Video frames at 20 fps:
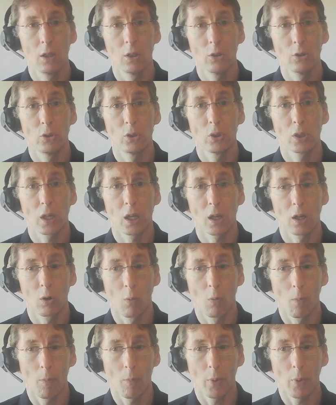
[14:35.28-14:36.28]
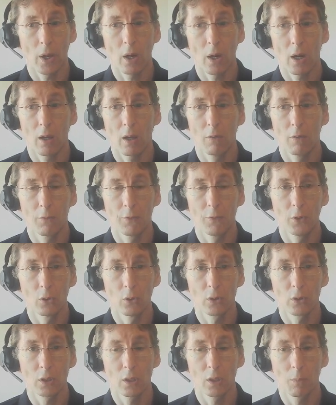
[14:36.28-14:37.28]
you can compare and
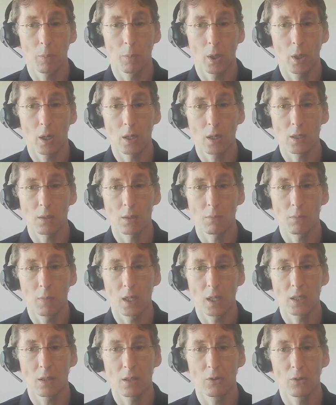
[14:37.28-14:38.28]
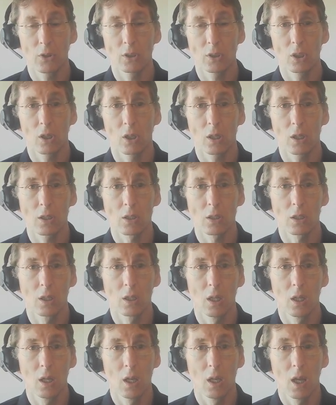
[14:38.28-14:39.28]
filter the parts based on the charts,
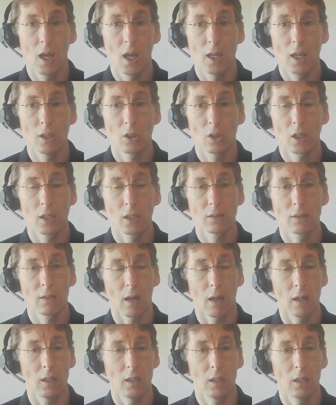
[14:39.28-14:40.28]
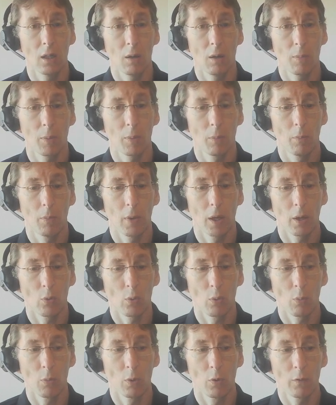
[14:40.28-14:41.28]
and you can tidy up by
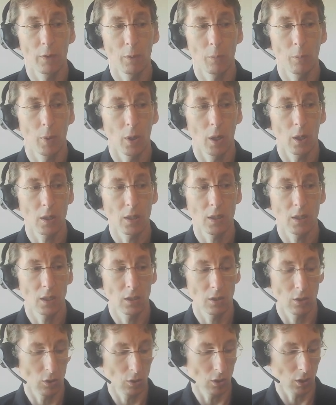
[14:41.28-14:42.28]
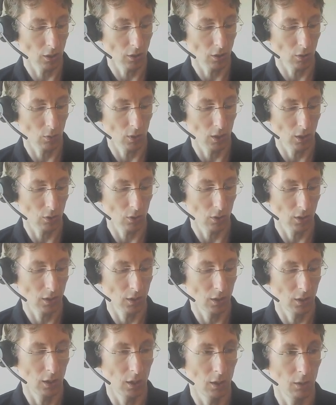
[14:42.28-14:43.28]
removing parts that you're not so
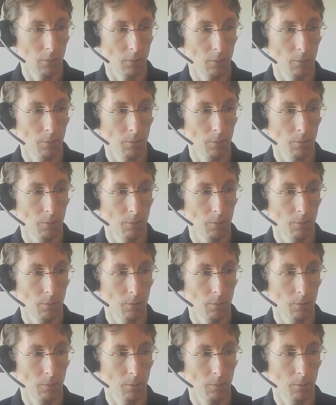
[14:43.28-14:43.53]
interested in.